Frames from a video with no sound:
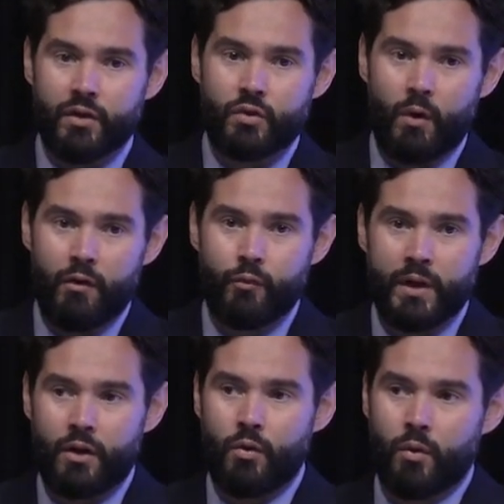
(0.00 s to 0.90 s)
a 12
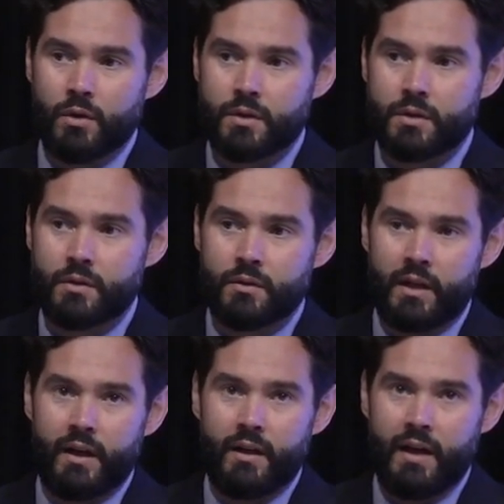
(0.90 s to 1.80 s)
week course
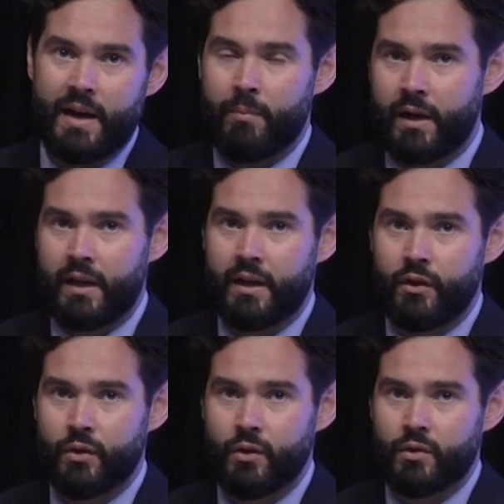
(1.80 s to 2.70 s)
that anybody can
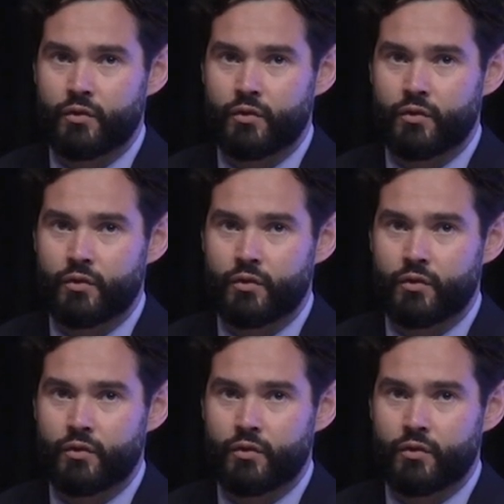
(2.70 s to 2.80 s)
do.